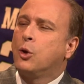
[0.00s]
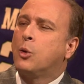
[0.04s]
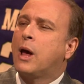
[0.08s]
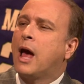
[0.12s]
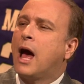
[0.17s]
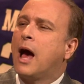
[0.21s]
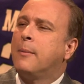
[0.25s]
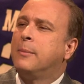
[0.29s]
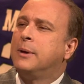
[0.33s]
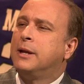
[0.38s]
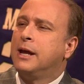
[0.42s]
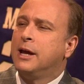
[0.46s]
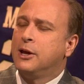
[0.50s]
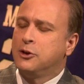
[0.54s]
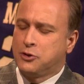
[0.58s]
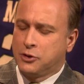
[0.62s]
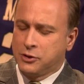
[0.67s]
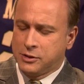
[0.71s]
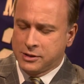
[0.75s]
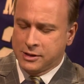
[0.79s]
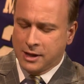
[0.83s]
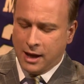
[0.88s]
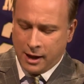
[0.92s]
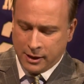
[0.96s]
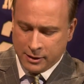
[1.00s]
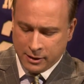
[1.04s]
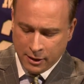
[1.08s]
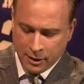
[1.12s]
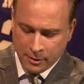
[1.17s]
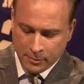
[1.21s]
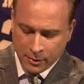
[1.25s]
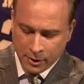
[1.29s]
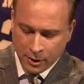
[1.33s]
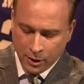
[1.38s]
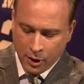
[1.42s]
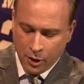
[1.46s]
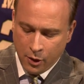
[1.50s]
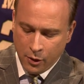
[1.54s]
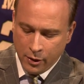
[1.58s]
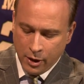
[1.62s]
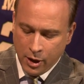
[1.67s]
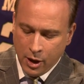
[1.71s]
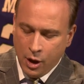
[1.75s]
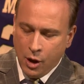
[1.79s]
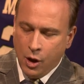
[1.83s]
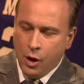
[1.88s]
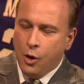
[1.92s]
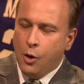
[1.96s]
combination, Stockton and Malone.
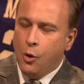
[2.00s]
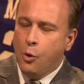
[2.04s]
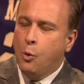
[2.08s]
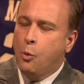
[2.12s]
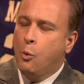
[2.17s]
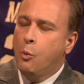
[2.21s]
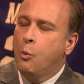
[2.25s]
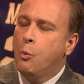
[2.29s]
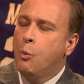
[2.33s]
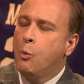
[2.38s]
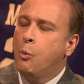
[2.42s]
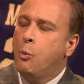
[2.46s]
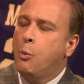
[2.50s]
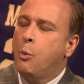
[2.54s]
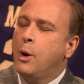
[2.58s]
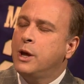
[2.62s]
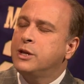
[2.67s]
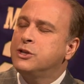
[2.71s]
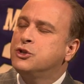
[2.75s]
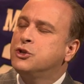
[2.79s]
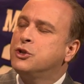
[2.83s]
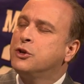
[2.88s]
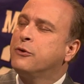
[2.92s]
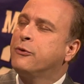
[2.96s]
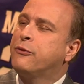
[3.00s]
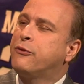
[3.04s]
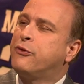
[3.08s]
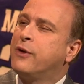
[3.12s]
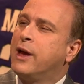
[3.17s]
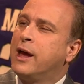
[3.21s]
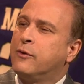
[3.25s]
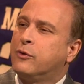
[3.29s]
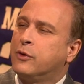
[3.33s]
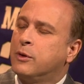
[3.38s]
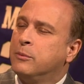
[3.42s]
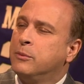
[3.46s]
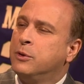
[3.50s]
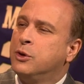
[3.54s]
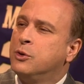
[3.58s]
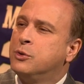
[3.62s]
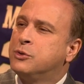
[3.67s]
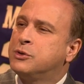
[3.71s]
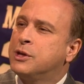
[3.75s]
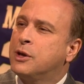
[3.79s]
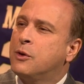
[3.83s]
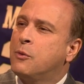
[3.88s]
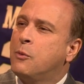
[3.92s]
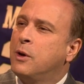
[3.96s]
What's your favorite
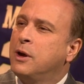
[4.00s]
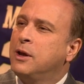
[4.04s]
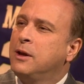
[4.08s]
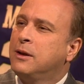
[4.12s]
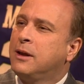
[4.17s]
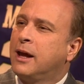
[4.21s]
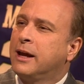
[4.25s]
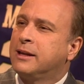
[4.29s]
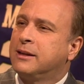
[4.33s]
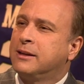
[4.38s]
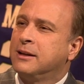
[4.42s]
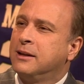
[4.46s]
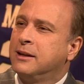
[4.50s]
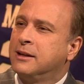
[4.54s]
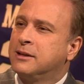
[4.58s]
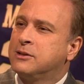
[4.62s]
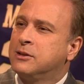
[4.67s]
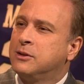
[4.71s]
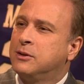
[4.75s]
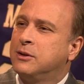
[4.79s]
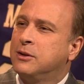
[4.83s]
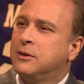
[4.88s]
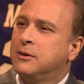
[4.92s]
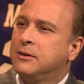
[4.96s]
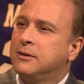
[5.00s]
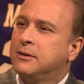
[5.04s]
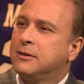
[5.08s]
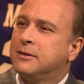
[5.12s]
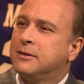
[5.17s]
music? What do you like to listen to?